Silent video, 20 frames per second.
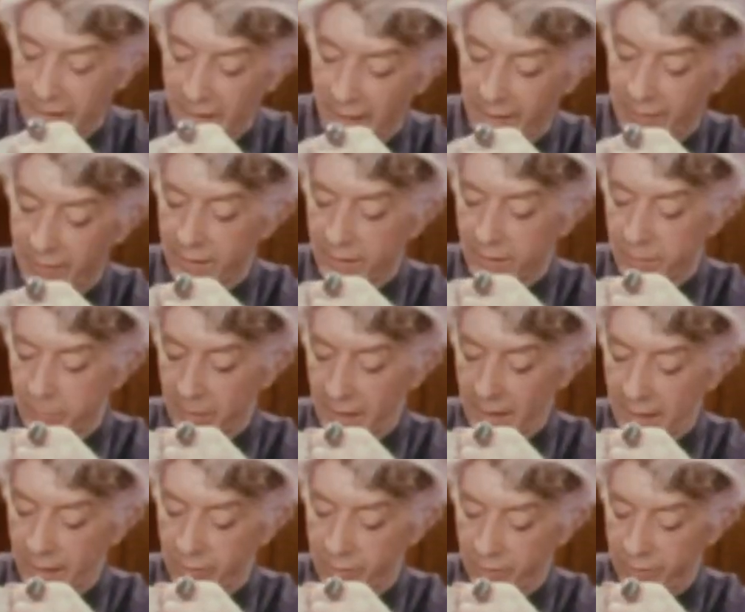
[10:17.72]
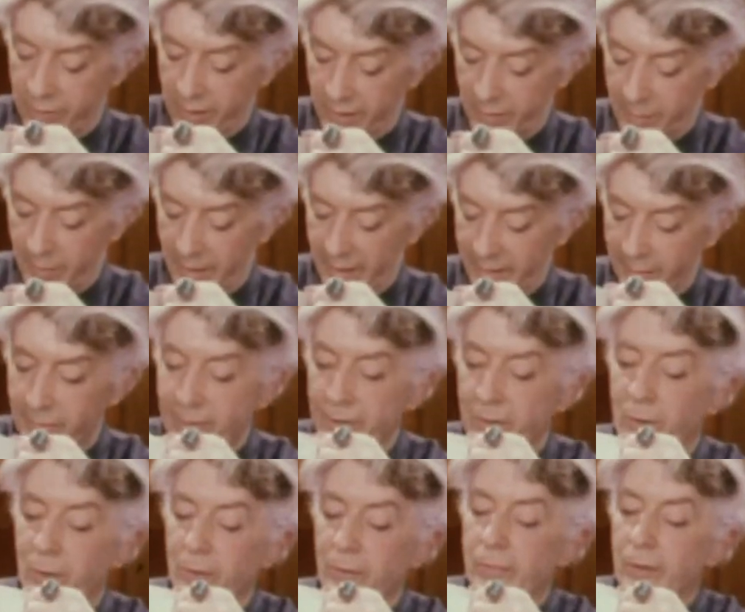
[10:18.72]
like this, but later it transpired he was a
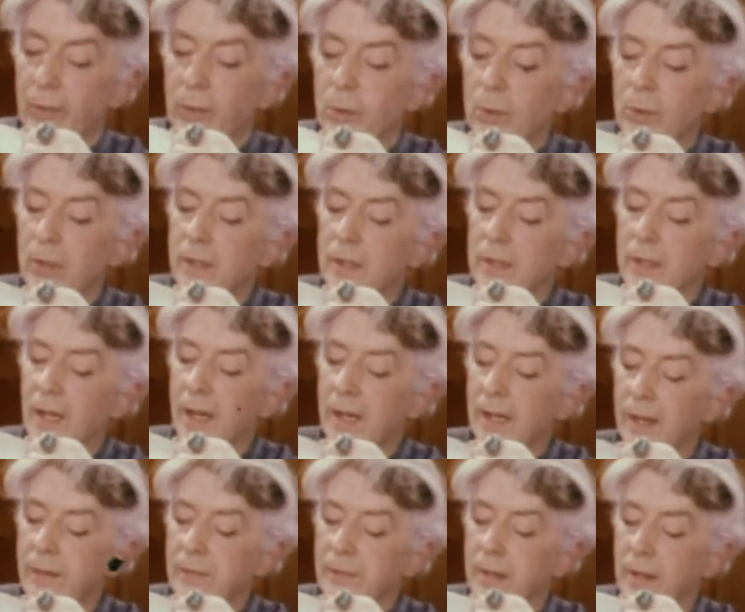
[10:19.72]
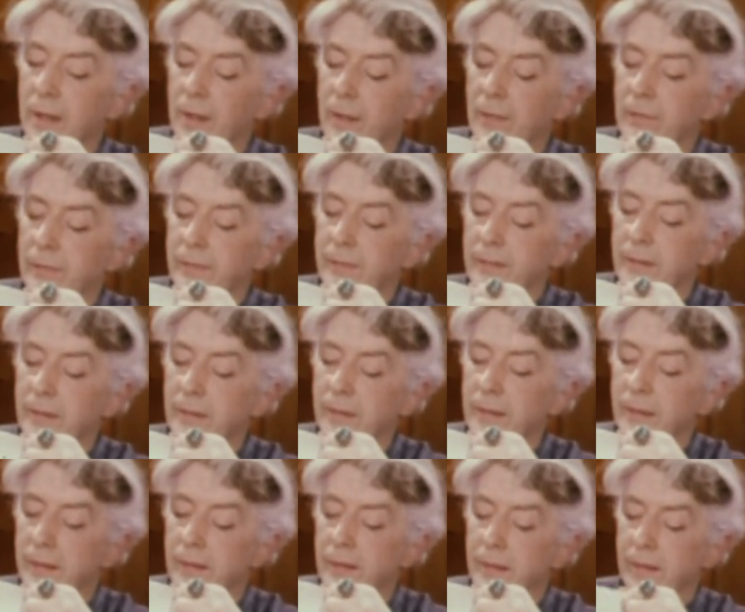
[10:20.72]
sort of hooligan like ourselves.
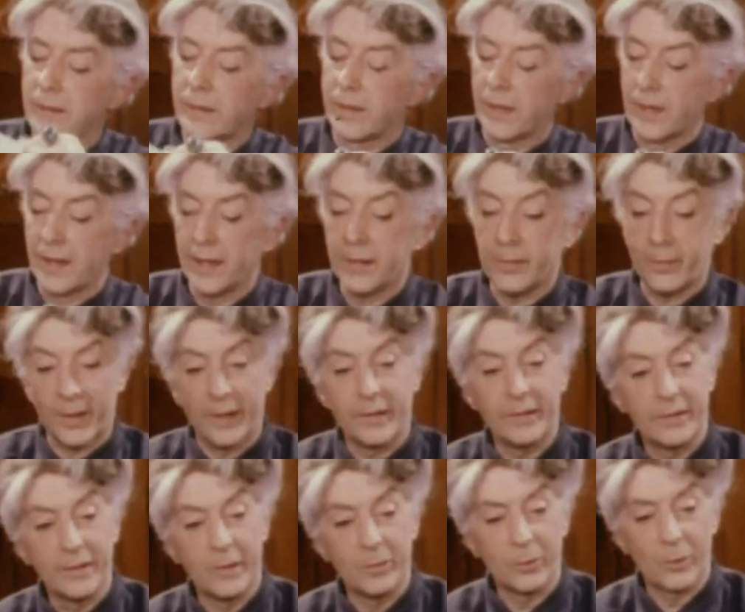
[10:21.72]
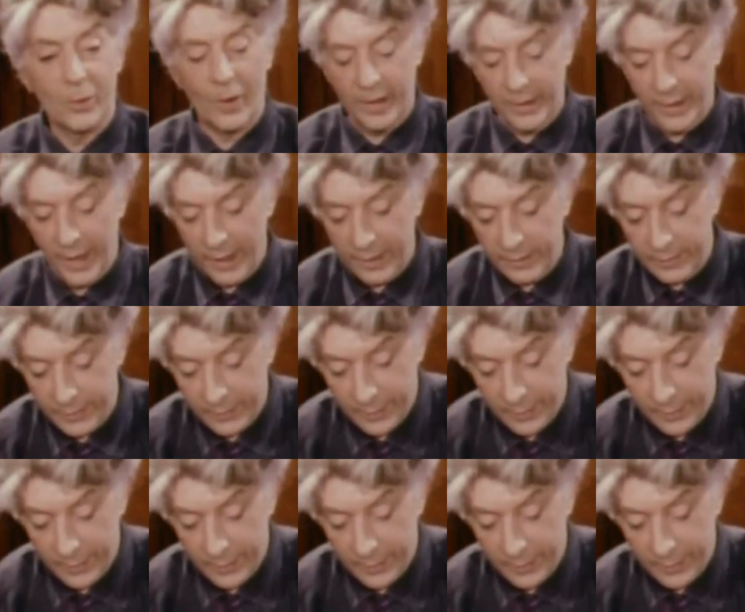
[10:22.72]
Anyway, it seems quite nice.